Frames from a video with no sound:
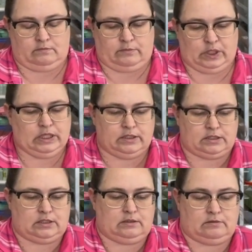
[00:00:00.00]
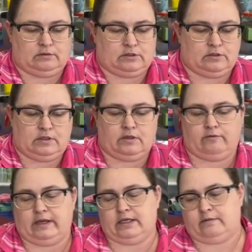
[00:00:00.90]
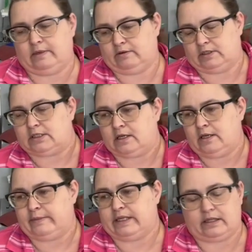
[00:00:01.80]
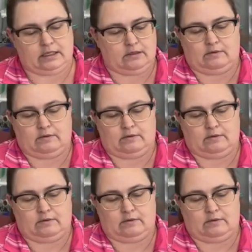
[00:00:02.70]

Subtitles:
but it's doing the right amount of time, I think.